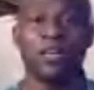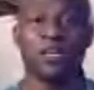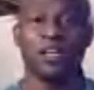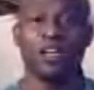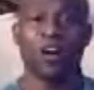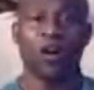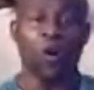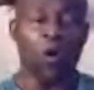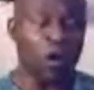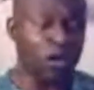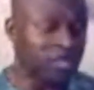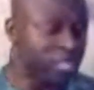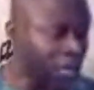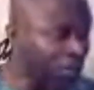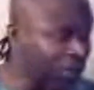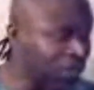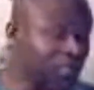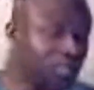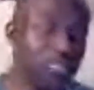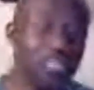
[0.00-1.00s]
All type of
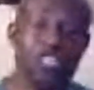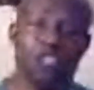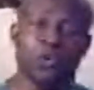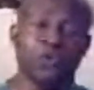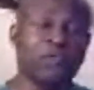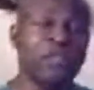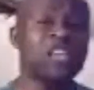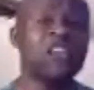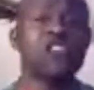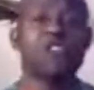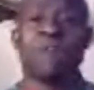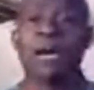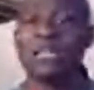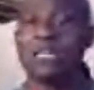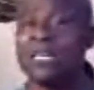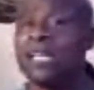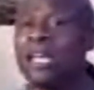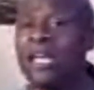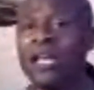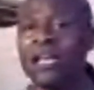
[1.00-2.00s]
seeds you think you might
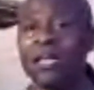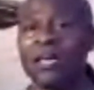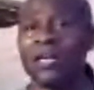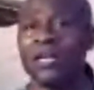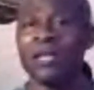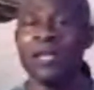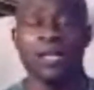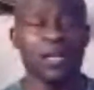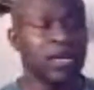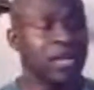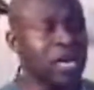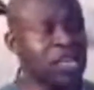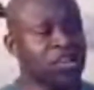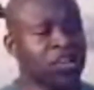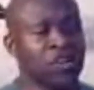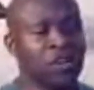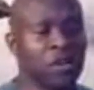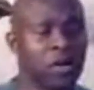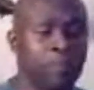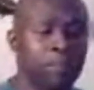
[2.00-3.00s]
need. Get your
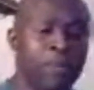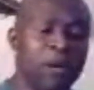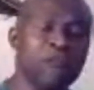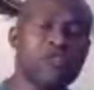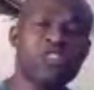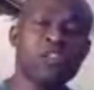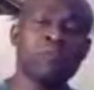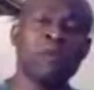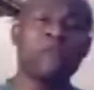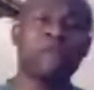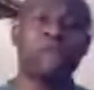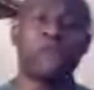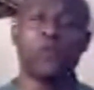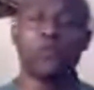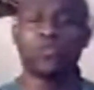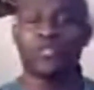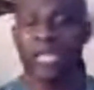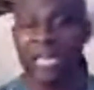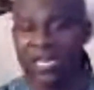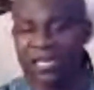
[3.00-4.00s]
non-perishable foods.
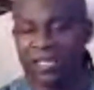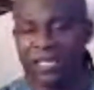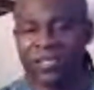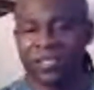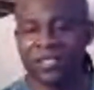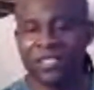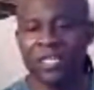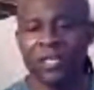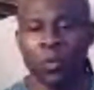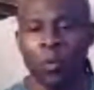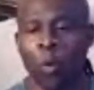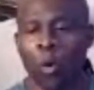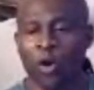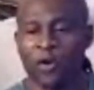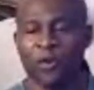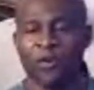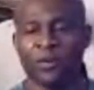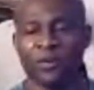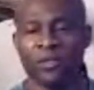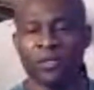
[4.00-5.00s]
Get distilled water.
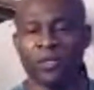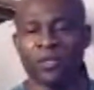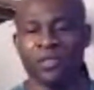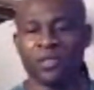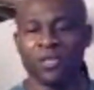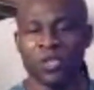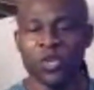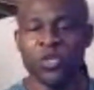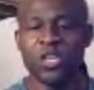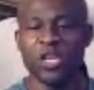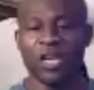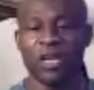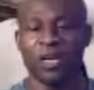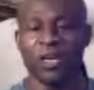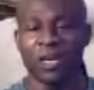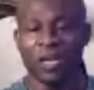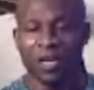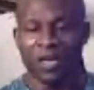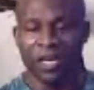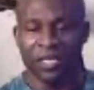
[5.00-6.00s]
You dig.
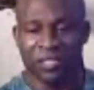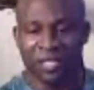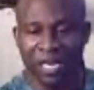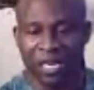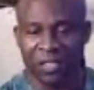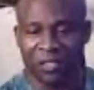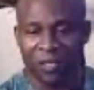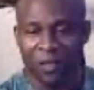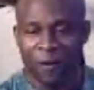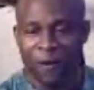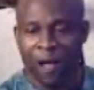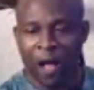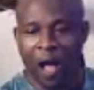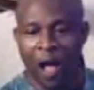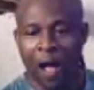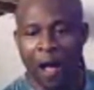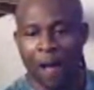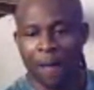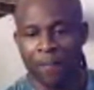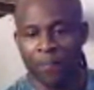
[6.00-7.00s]
It says,
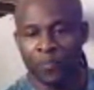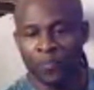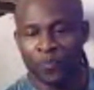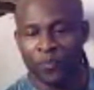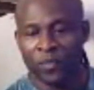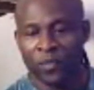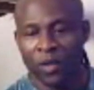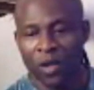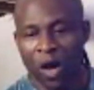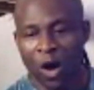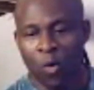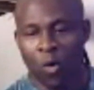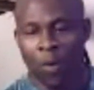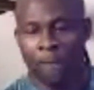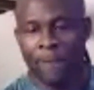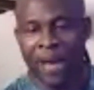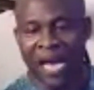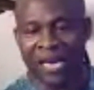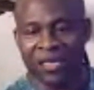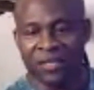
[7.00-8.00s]
our
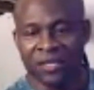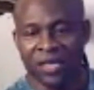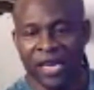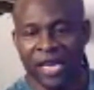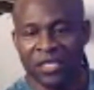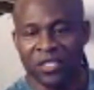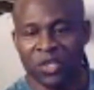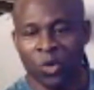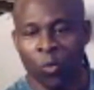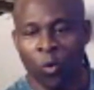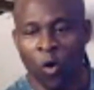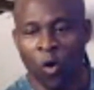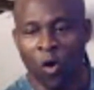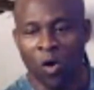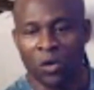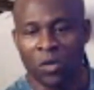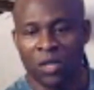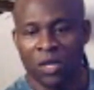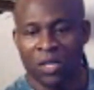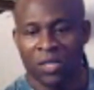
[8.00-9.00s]
back is against the
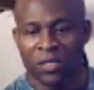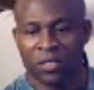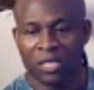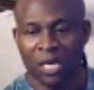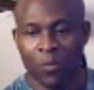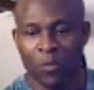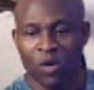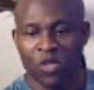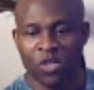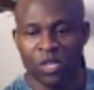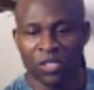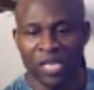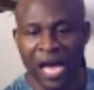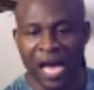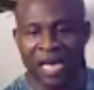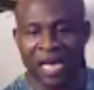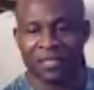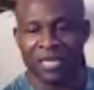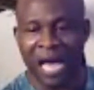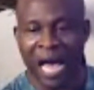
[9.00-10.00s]
wall. Someone just
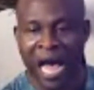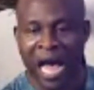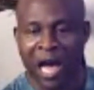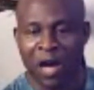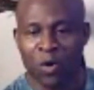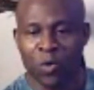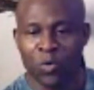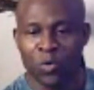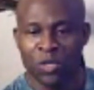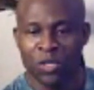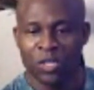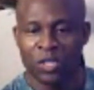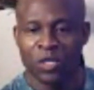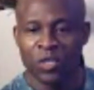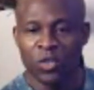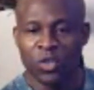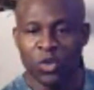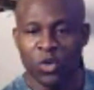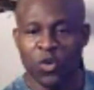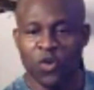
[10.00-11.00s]
asked, how
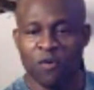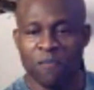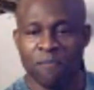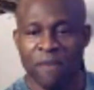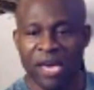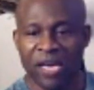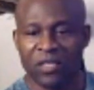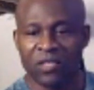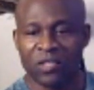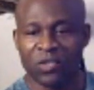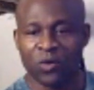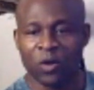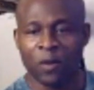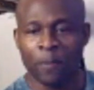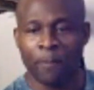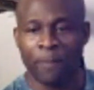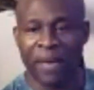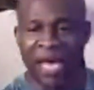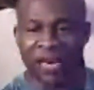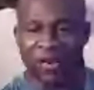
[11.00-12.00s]
do you make solar
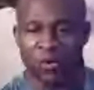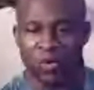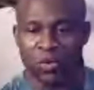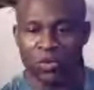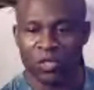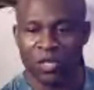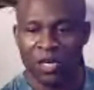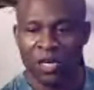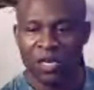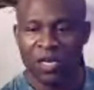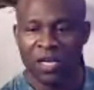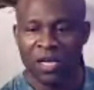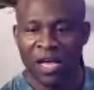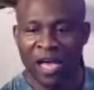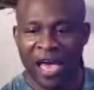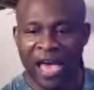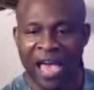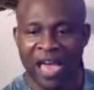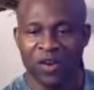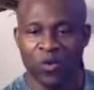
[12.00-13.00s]
panels
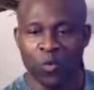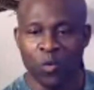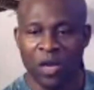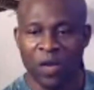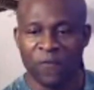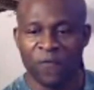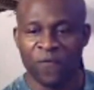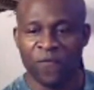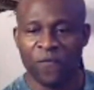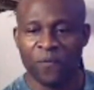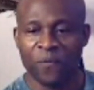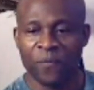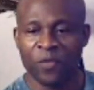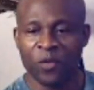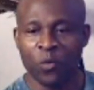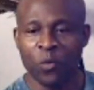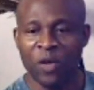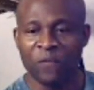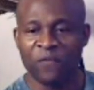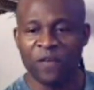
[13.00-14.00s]
and with
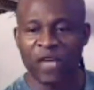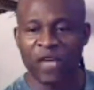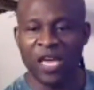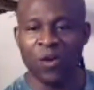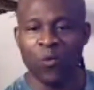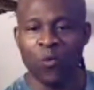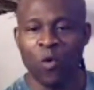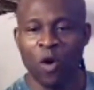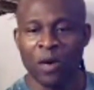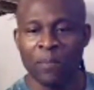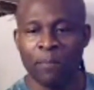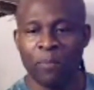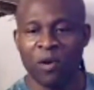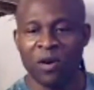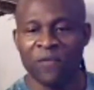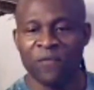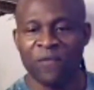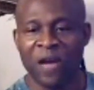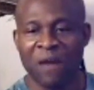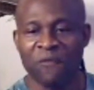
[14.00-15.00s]
a
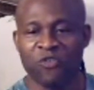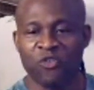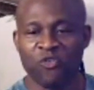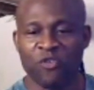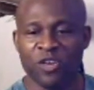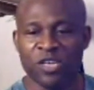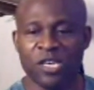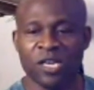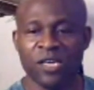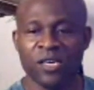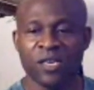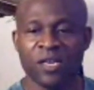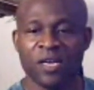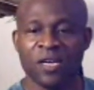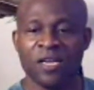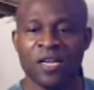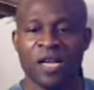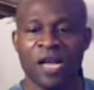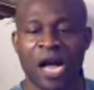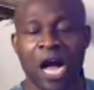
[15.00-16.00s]
1.5 trillion?
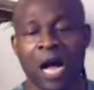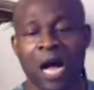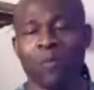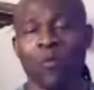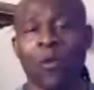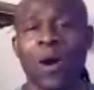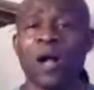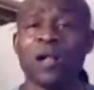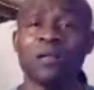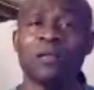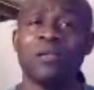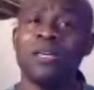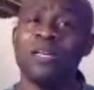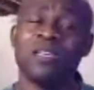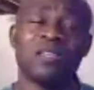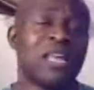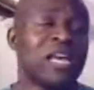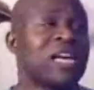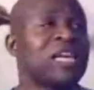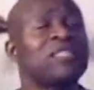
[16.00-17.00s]
Well,
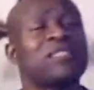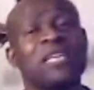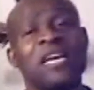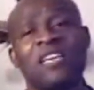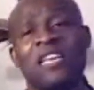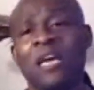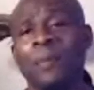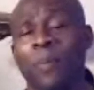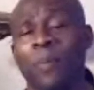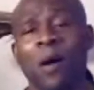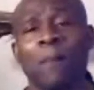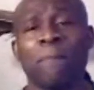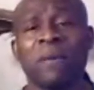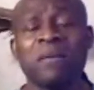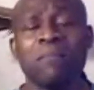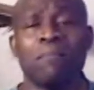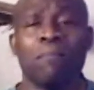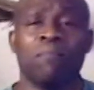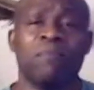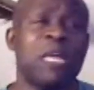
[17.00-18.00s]
like I said, they're pumping
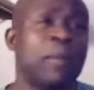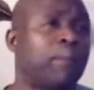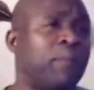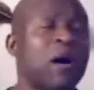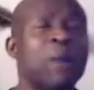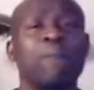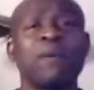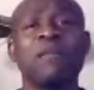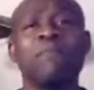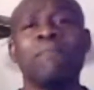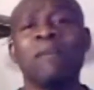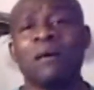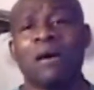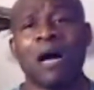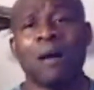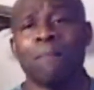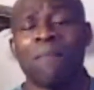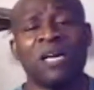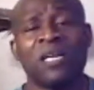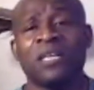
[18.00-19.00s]

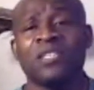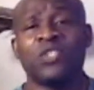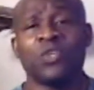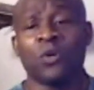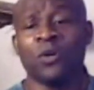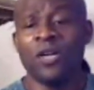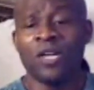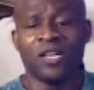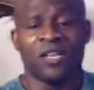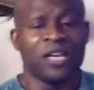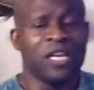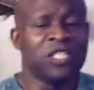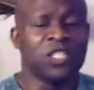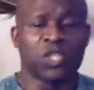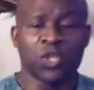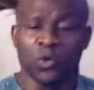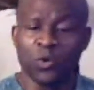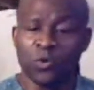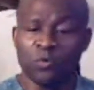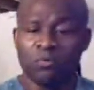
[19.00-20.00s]
money
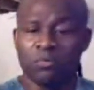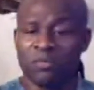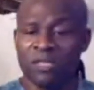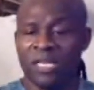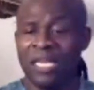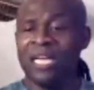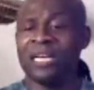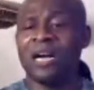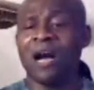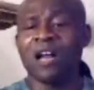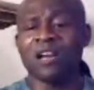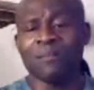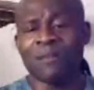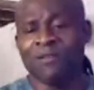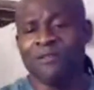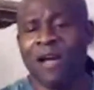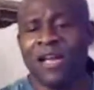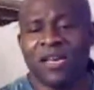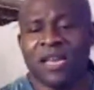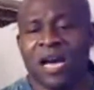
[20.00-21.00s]
into the economy
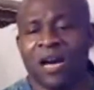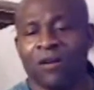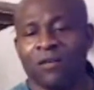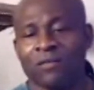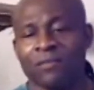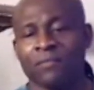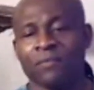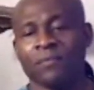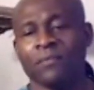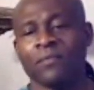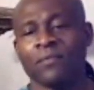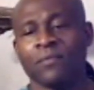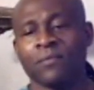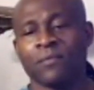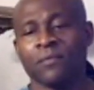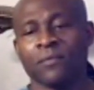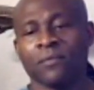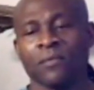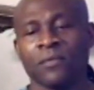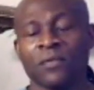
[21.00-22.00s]
right now.
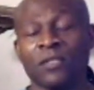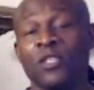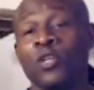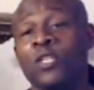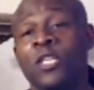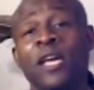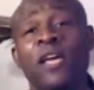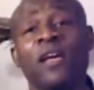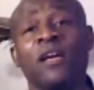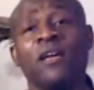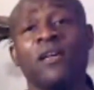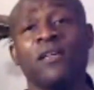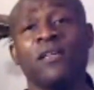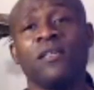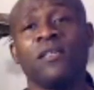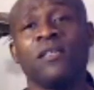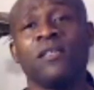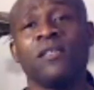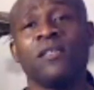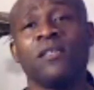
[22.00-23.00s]
You did?
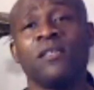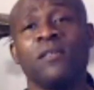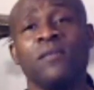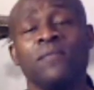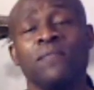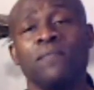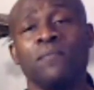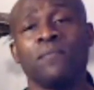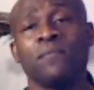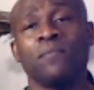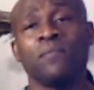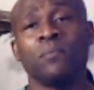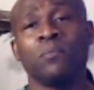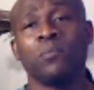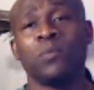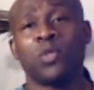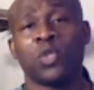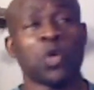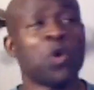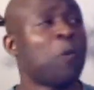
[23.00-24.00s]

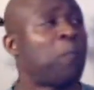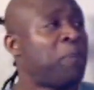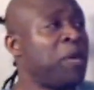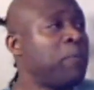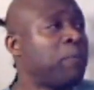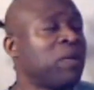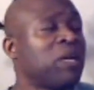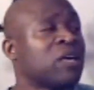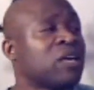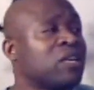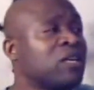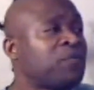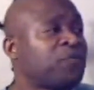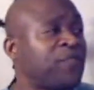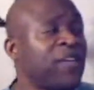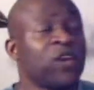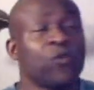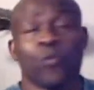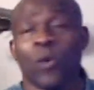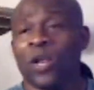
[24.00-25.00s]
So people are going to
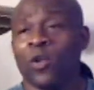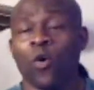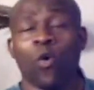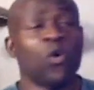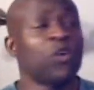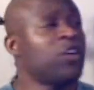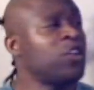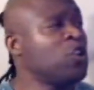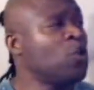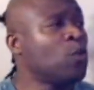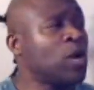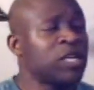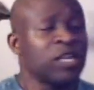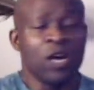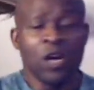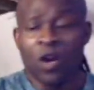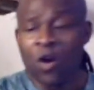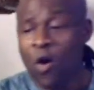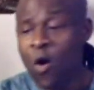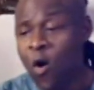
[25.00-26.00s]
think, well, oh, you know what?
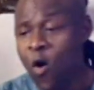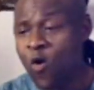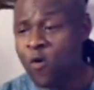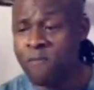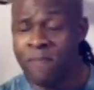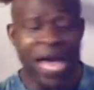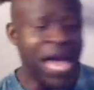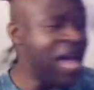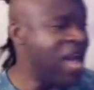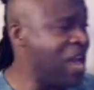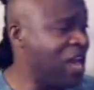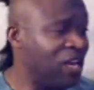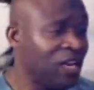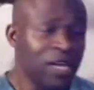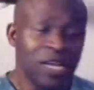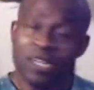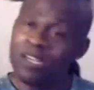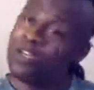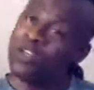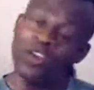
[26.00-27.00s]
Oh, man,
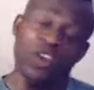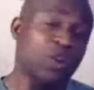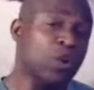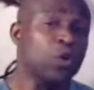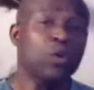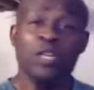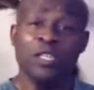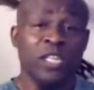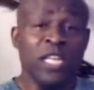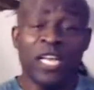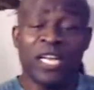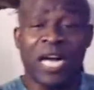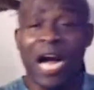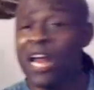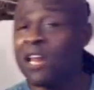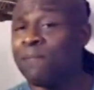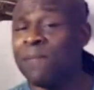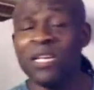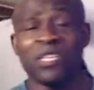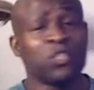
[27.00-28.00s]
you know, the
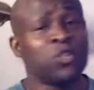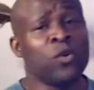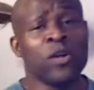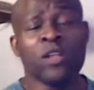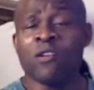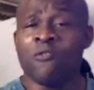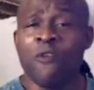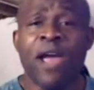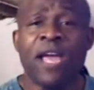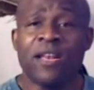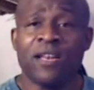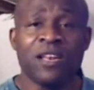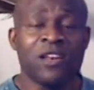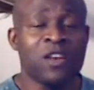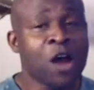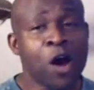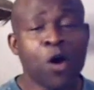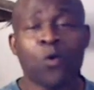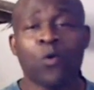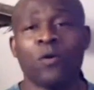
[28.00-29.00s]
economy is doing great.
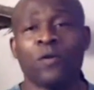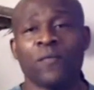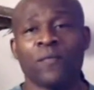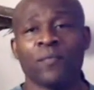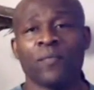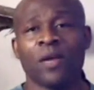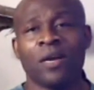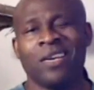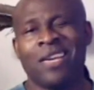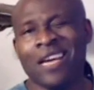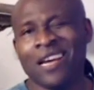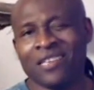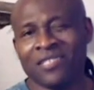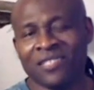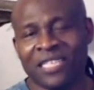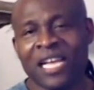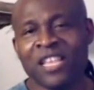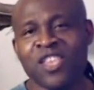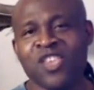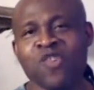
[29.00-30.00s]
No, they're
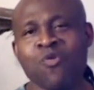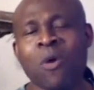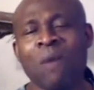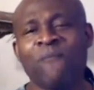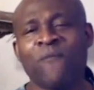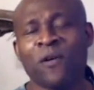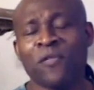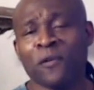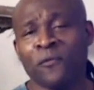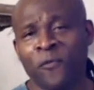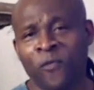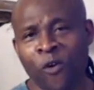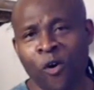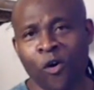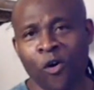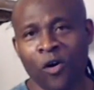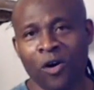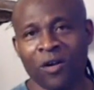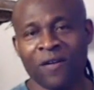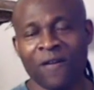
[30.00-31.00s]
setting you up for the
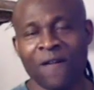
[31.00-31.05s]
fall.